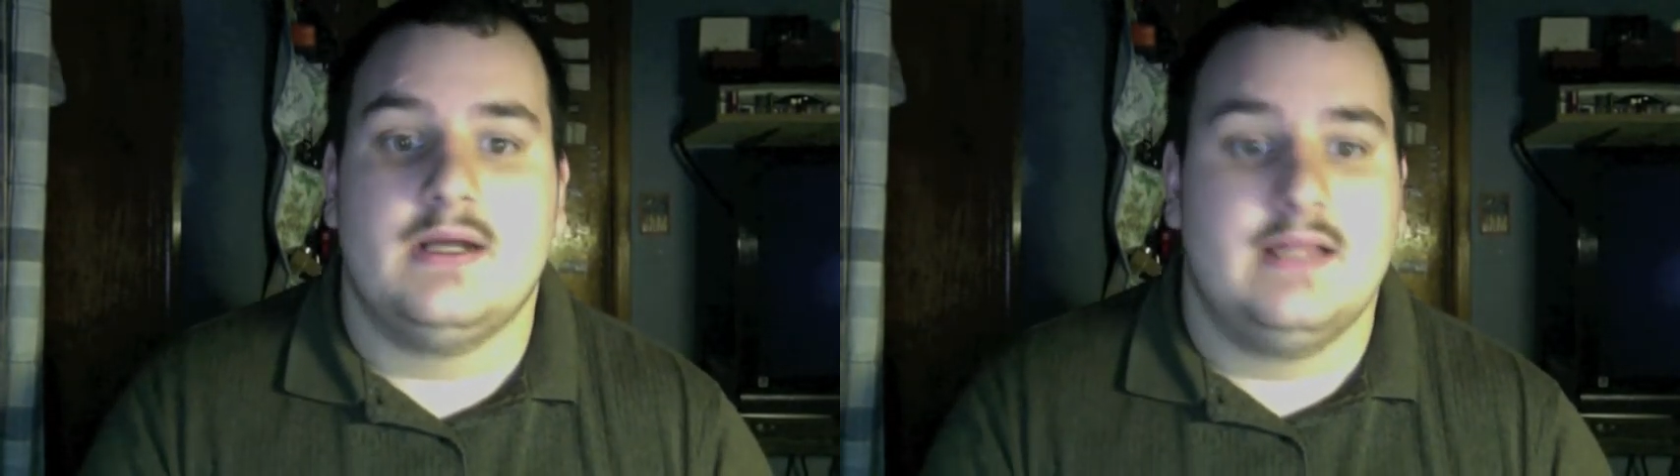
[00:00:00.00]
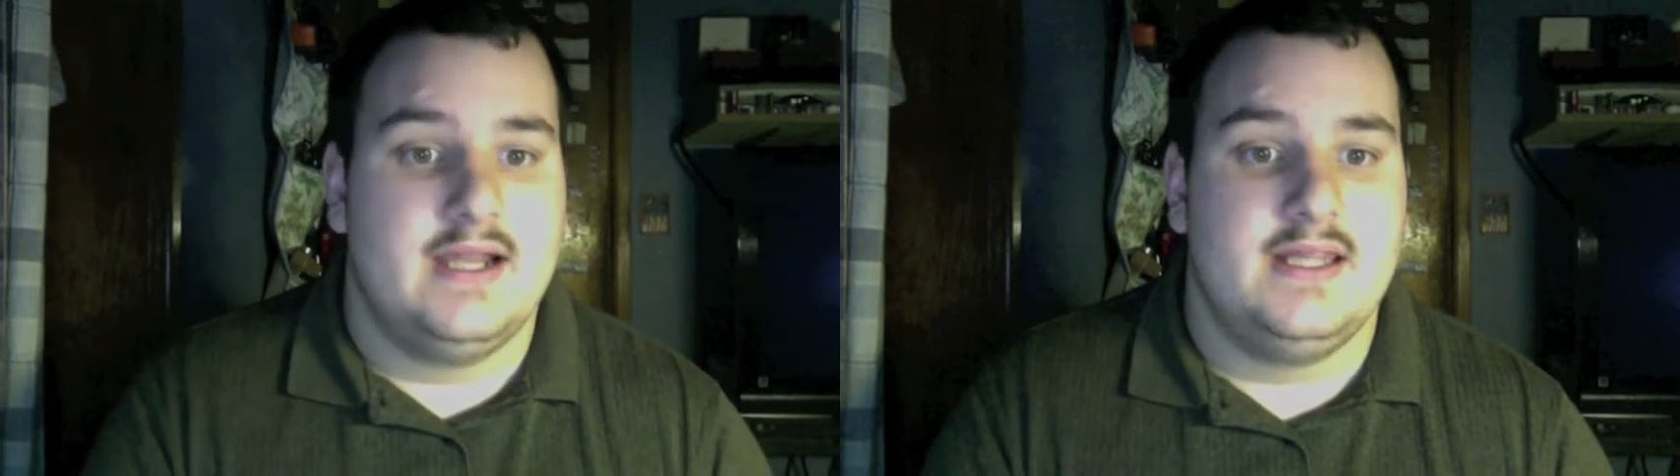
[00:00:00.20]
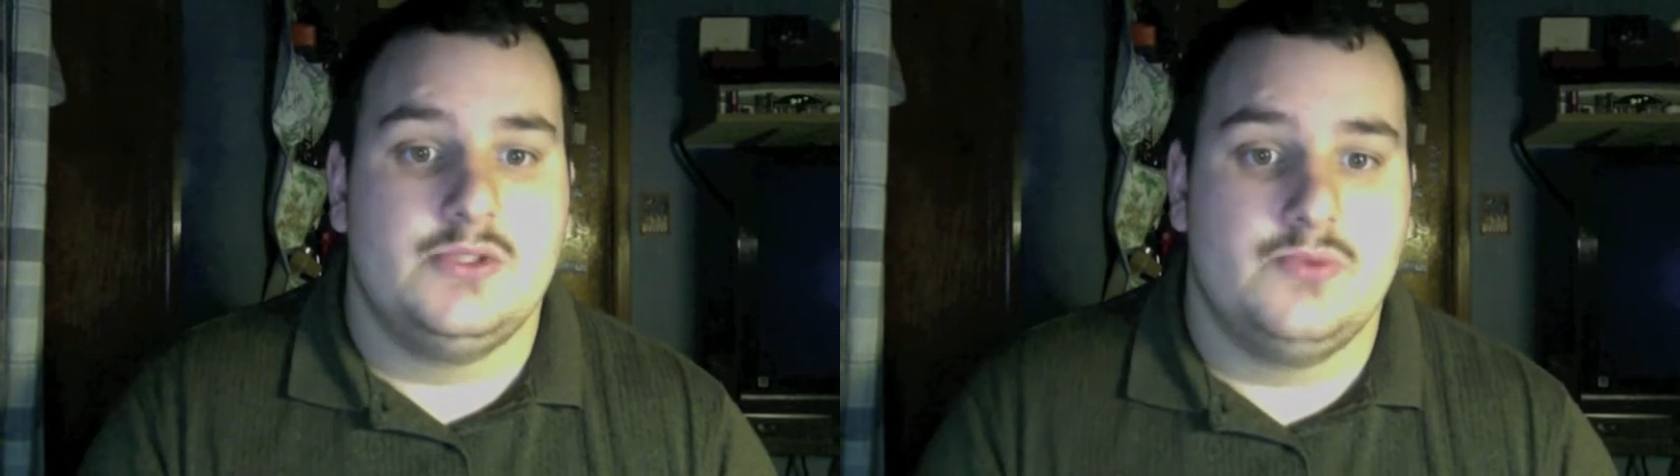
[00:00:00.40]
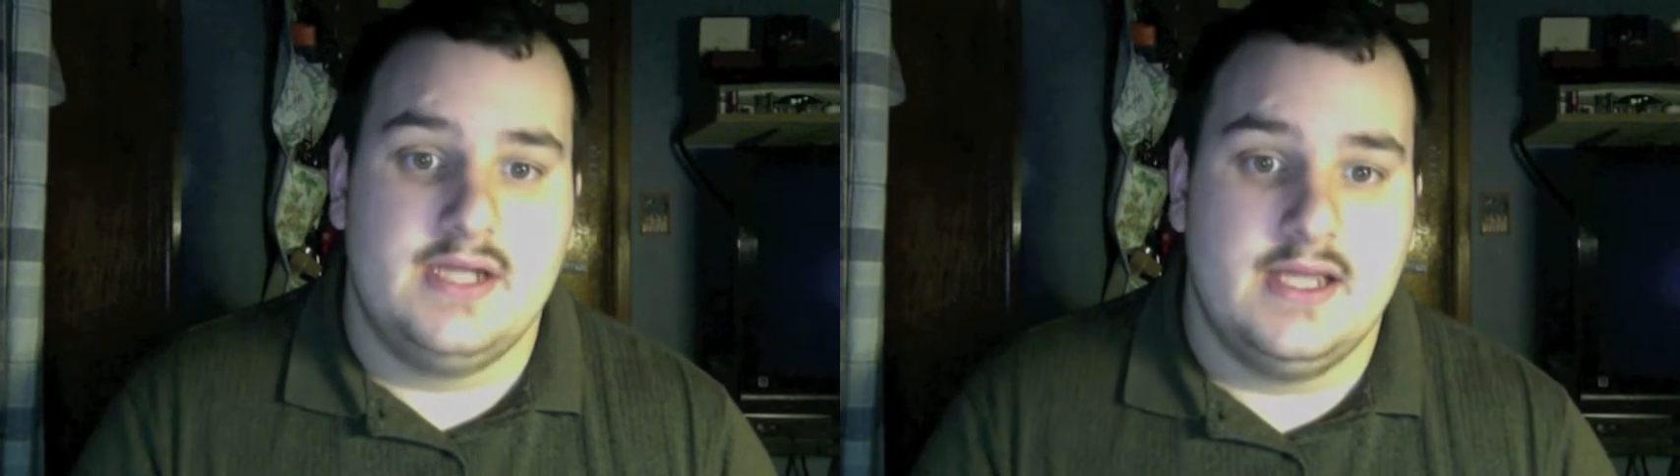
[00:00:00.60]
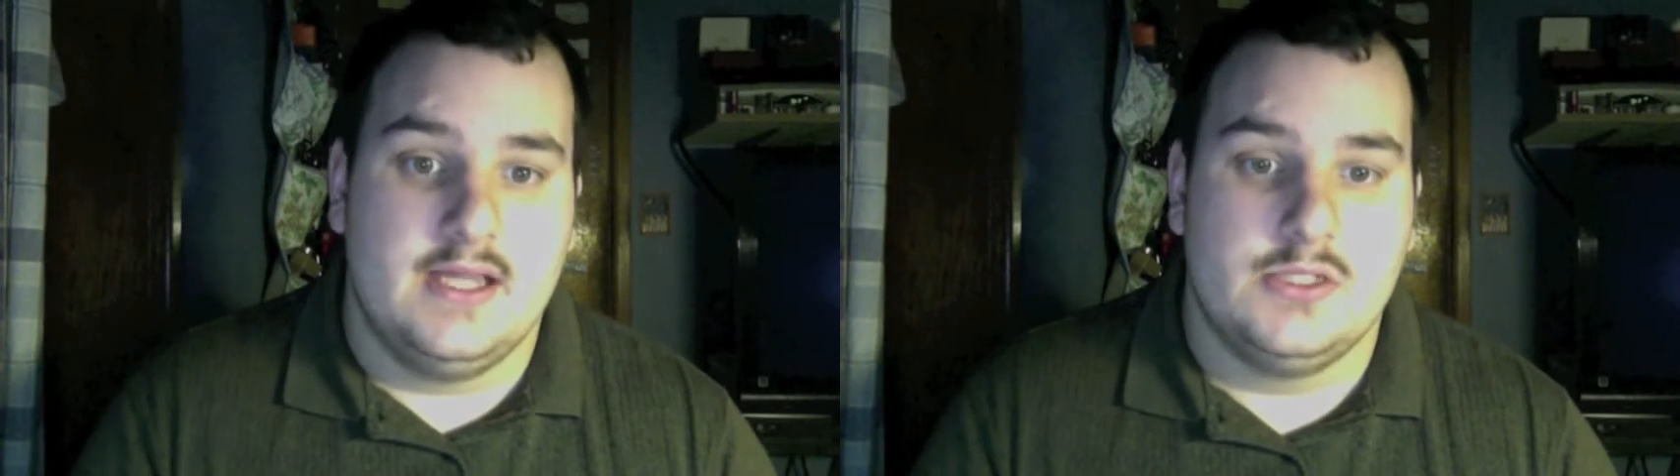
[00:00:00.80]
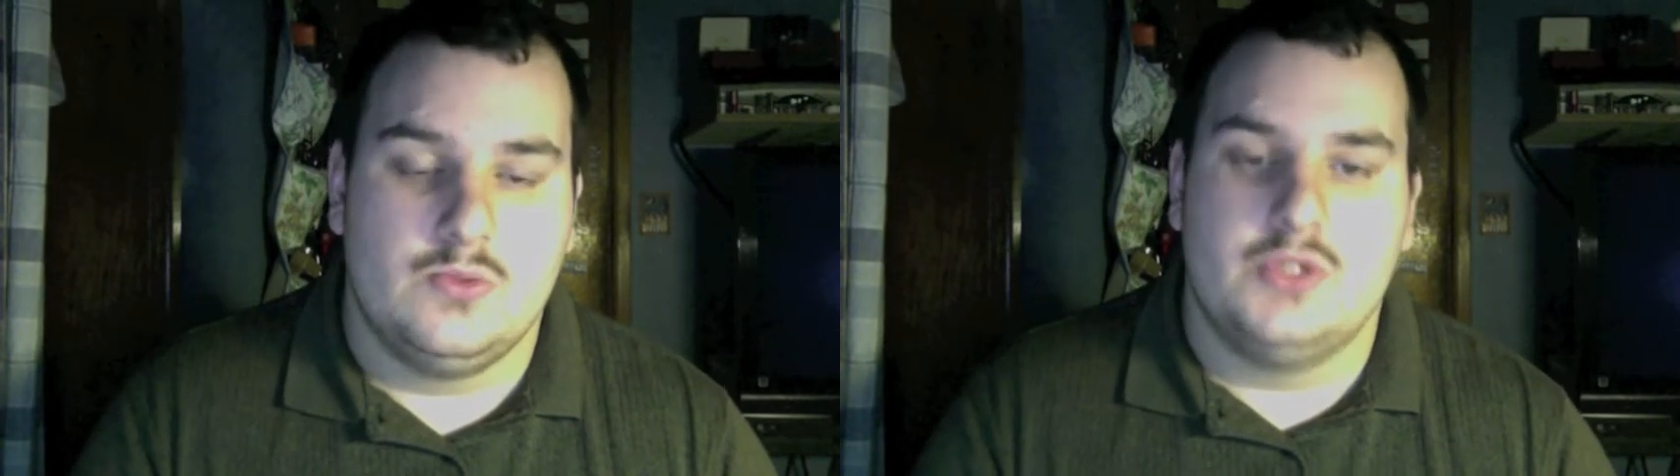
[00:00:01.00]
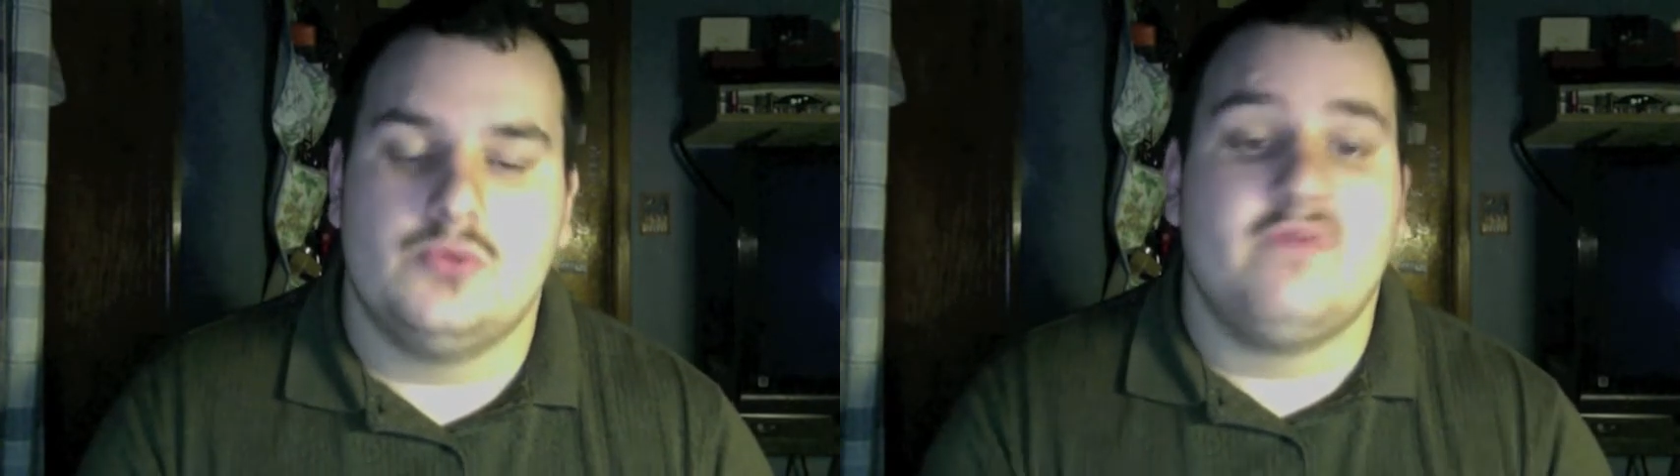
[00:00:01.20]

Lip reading: a lot of these ridiculous ones